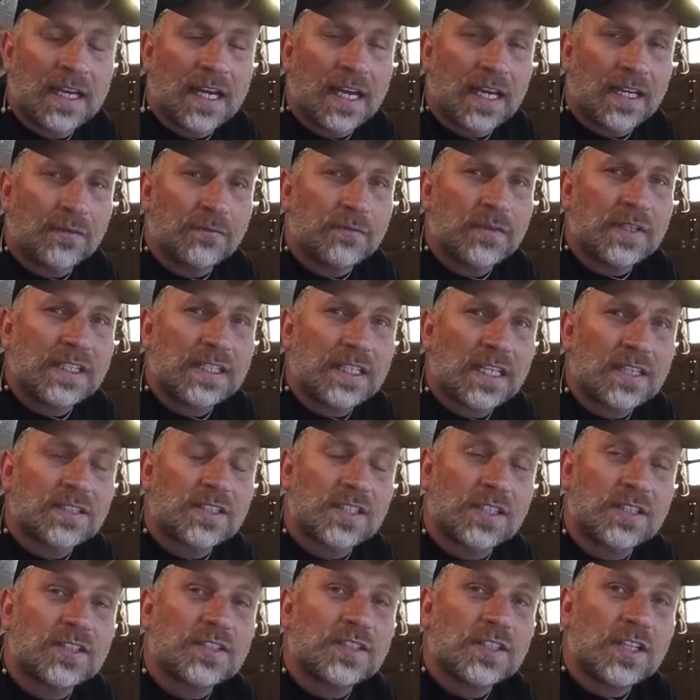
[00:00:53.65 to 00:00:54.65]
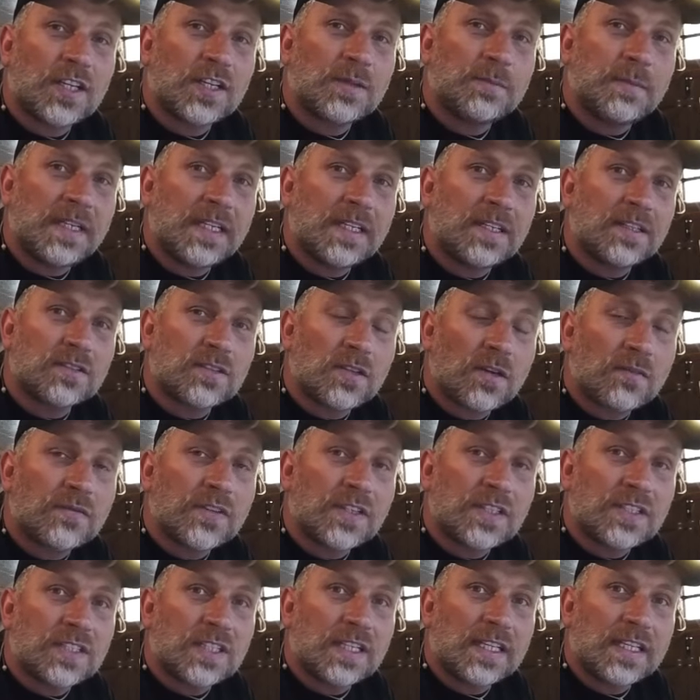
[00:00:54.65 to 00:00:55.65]
And it really does concern me because
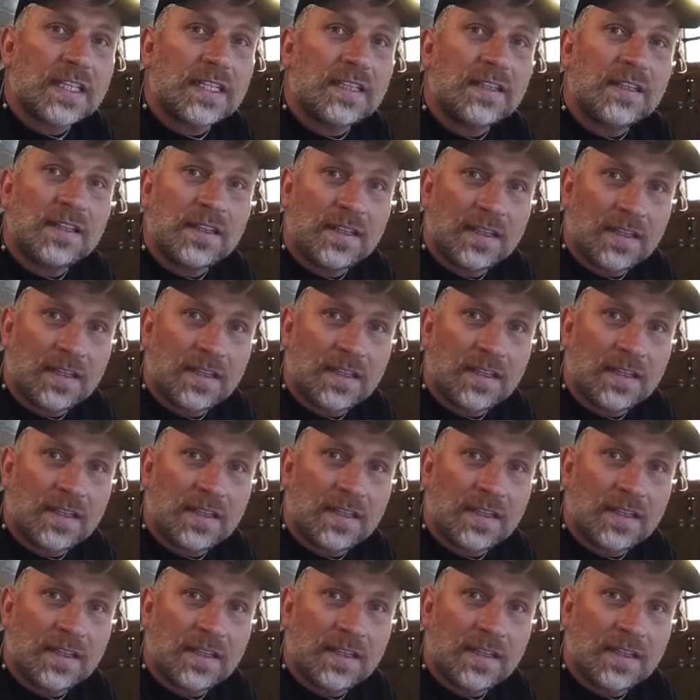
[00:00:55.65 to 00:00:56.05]
obviously